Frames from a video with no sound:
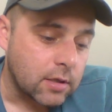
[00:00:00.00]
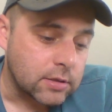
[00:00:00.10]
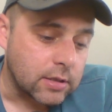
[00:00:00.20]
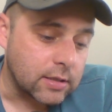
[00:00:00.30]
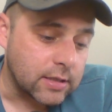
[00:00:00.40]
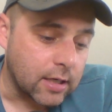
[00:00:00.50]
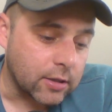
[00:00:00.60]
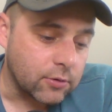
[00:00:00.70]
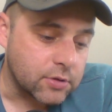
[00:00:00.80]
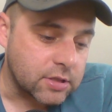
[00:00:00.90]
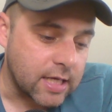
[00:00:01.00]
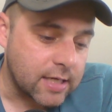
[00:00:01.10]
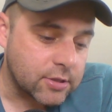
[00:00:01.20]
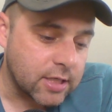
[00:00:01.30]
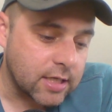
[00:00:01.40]
Santiago
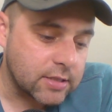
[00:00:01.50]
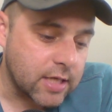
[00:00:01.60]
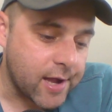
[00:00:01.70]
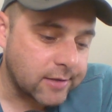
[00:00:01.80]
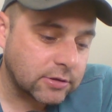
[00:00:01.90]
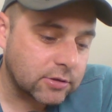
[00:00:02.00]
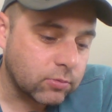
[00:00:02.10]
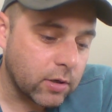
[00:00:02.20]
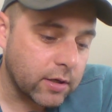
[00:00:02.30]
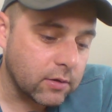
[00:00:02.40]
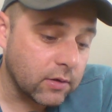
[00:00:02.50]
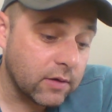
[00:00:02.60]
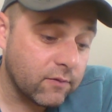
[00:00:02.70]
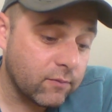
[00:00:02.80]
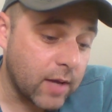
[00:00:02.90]
Sanchez asks, where do you
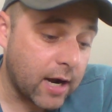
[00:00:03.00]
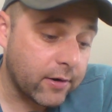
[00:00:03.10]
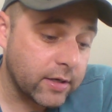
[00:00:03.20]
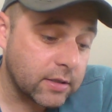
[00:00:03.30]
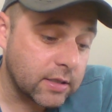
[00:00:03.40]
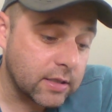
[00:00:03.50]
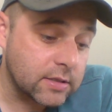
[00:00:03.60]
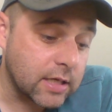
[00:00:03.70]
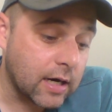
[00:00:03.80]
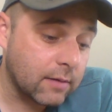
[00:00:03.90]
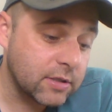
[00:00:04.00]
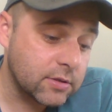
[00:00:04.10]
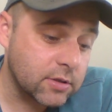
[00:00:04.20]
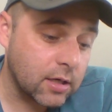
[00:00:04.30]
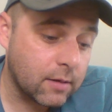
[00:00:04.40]
live? Married, kids,
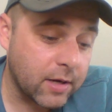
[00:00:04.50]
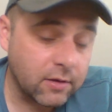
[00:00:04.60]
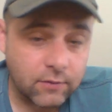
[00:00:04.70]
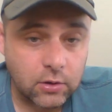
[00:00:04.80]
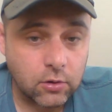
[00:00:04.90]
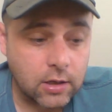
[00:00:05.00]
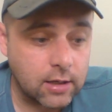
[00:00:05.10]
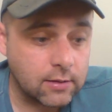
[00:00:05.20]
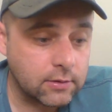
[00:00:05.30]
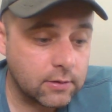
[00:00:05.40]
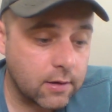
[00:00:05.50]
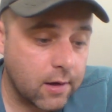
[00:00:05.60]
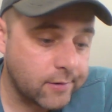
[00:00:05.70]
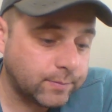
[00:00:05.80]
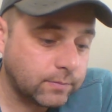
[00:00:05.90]
hobbies, job. I live on Long Island.
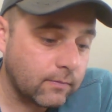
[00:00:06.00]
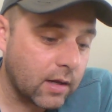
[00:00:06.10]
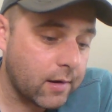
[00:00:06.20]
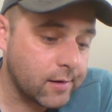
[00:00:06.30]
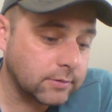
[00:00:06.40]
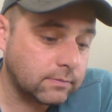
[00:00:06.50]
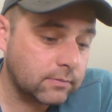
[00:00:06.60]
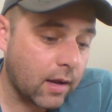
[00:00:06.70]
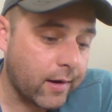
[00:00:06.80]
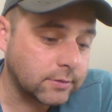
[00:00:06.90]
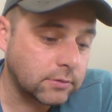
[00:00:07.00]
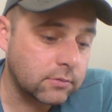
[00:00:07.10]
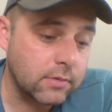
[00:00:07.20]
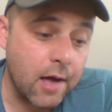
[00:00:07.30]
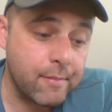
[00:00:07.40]
Um,
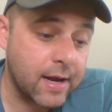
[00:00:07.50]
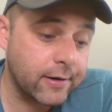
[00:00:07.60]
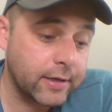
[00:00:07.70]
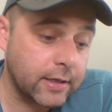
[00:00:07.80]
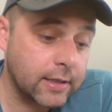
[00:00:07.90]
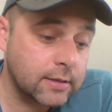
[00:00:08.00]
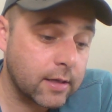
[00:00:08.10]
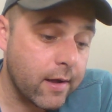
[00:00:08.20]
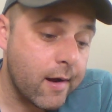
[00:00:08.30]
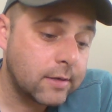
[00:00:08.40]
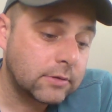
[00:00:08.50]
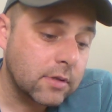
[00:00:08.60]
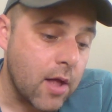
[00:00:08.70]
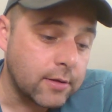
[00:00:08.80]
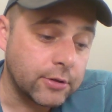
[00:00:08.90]
not married yet.
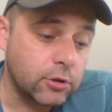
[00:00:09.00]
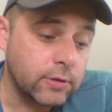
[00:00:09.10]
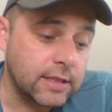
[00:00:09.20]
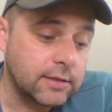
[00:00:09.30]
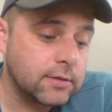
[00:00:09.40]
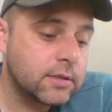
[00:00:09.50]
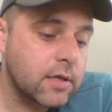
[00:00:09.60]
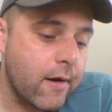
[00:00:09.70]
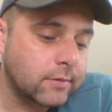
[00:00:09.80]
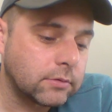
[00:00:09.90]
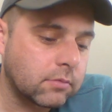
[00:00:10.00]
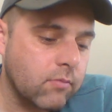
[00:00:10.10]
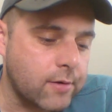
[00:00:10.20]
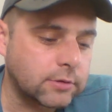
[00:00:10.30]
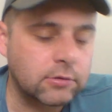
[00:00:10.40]
No kids,
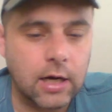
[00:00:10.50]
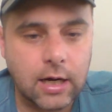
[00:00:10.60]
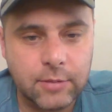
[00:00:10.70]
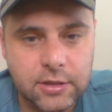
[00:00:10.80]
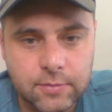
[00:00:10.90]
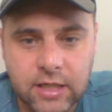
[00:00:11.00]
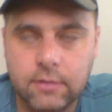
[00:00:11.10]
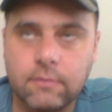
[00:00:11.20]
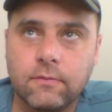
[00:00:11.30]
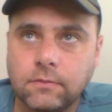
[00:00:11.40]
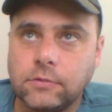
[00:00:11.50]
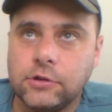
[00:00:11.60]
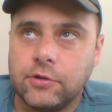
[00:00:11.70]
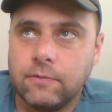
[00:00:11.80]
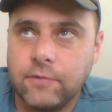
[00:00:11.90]
no hobbies, making
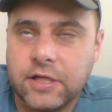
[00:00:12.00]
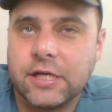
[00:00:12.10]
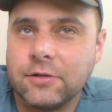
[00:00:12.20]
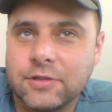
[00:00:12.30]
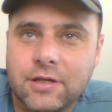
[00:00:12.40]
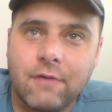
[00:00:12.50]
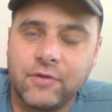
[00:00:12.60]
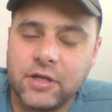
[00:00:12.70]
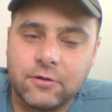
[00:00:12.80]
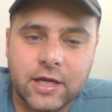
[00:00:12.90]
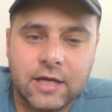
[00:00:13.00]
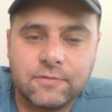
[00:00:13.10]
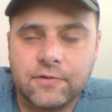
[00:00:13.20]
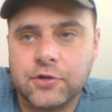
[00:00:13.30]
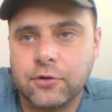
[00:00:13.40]
YouTube videos, uh, video
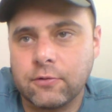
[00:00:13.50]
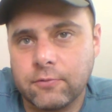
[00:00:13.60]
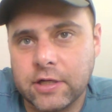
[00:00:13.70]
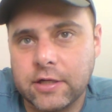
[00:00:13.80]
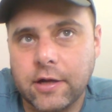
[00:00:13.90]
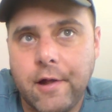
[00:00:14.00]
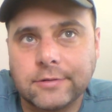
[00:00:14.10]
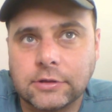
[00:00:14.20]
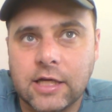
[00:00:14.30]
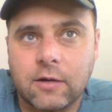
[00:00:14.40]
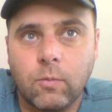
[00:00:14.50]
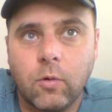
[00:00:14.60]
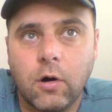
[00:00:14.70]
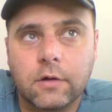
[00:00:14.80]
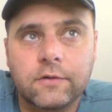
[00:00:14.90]
games for sure, reading, taking
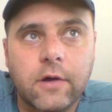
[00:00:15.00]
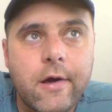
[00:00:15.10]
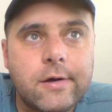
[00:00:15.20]
walks.